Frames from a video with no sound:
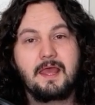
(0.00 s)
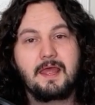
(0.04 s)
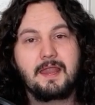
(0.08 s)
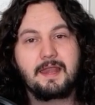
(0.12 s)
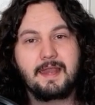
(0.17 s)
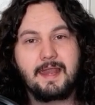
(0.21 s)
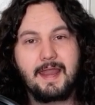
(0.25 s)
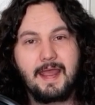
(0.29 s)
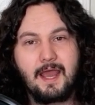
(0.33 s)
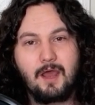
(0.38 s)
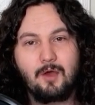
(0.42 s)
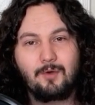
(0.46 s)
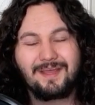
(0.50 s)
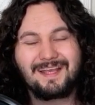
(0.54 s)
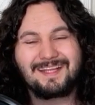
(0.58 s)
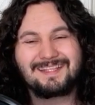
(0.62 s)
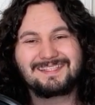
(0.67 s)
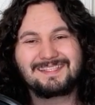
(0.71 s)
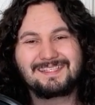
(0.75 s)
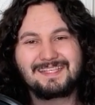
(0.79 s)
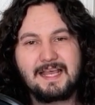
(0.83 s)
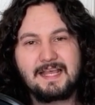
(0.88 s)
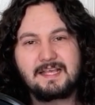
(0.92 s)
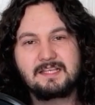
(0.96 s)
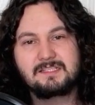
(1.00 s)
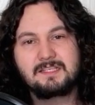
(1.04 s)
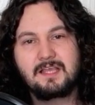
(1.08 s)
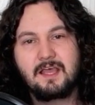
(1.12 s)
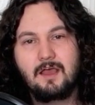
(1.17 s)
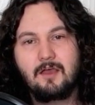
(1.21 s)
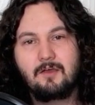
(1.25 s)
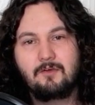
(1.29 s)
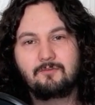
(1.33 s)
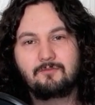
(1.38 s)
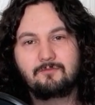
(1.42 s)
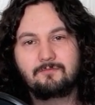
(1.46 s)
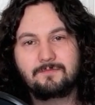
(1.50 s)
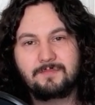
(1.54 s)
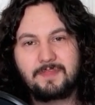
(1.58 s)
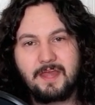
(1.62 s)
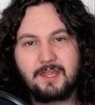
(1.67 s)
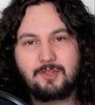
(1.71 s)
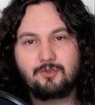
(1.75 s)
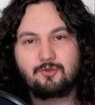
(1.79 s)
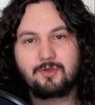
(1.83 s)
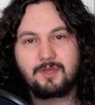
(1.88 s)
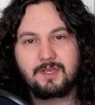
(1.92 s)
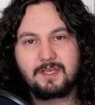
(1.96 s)
Now, it says
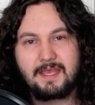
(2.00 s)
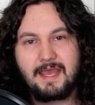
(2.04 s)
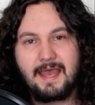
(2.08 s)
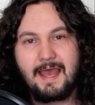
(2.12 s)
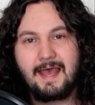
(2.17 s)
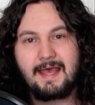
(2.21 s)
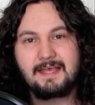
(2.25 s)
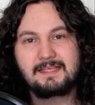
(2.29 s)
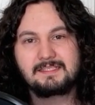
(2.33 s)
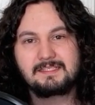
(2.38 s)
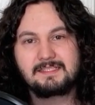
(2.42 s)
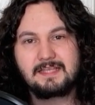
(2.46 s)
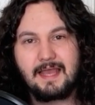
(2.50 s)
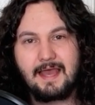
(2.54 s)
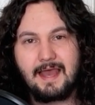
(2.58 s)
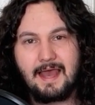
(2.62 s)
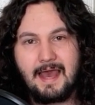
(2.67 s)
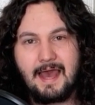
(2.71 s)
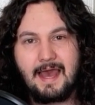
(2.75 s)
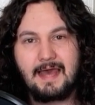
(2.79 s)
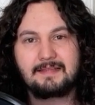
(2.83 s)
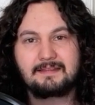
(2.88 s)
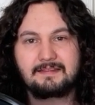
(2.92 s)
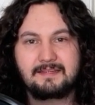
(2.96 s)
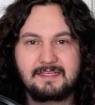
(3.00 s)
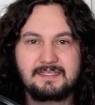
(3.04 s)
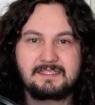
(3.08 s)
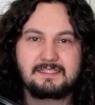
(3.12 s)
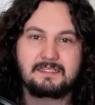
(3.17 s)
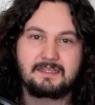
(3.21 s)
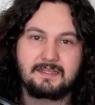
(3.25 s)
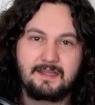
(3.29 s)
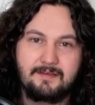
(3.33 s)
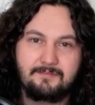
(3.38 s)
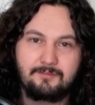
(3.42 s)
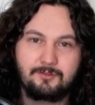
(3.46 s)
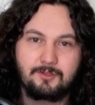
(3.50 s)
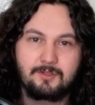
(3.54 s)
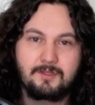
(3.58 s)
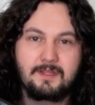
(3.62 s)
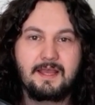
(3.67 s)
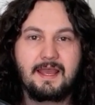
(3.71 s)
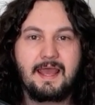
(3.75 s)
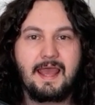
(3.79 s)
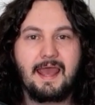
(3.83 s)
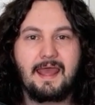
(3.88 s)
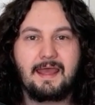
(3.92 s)
that you could cast at this level,